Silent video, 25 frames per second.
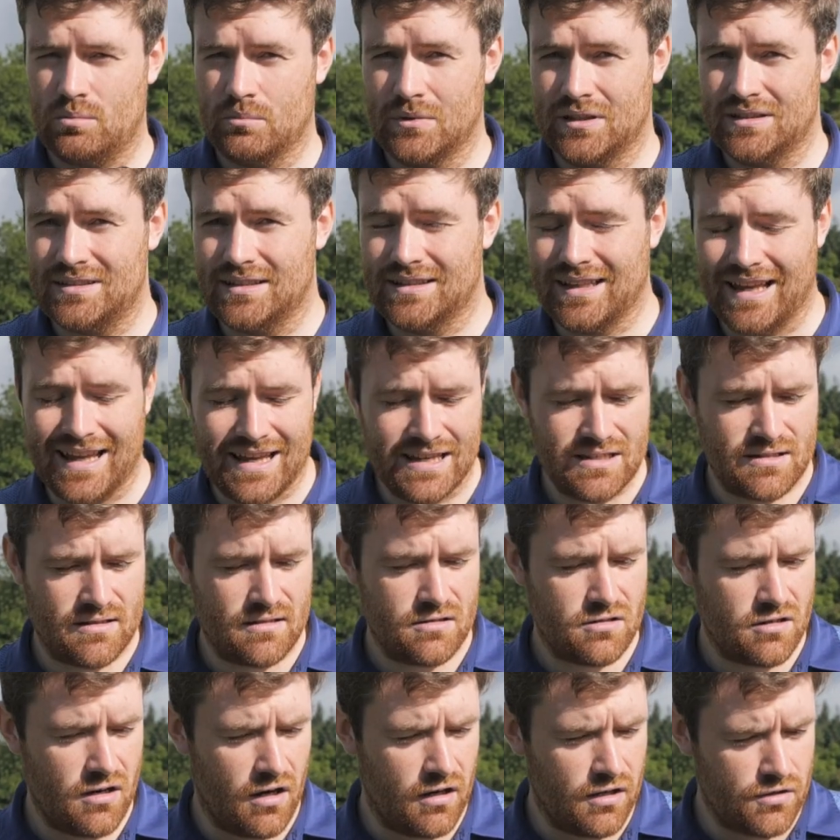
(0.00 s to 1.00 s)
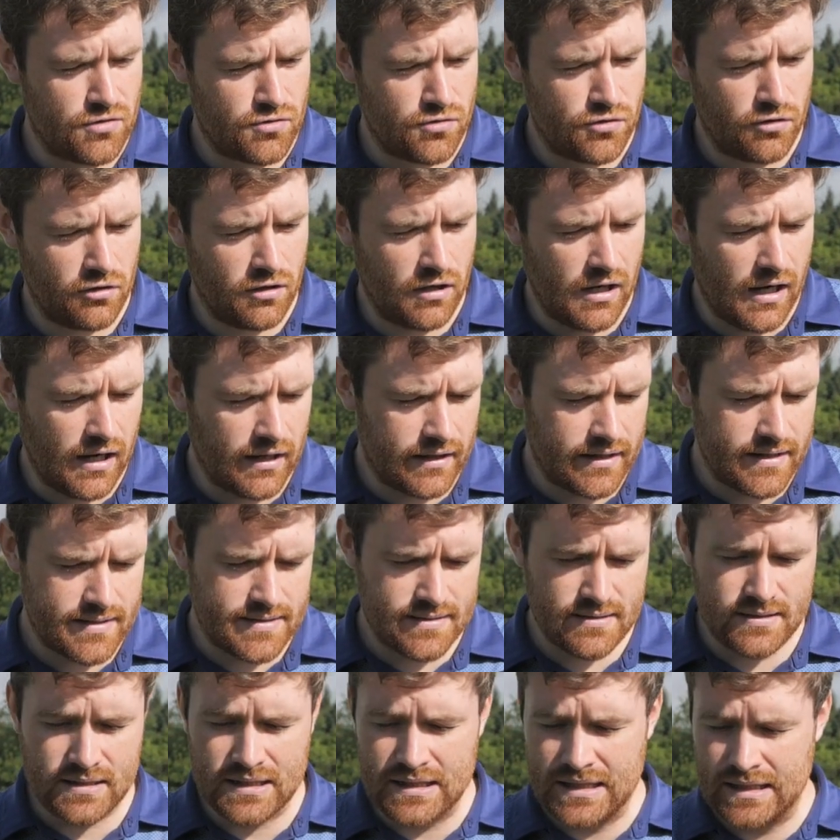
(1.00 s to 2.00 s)
me today is the Charge Draw
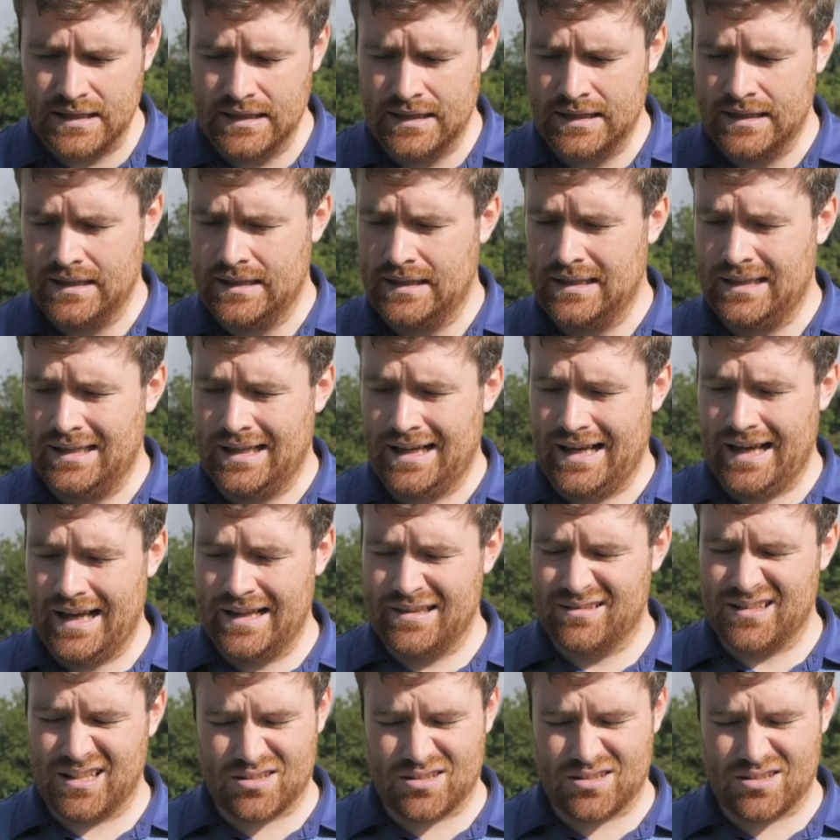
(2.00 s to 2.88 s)
RST, and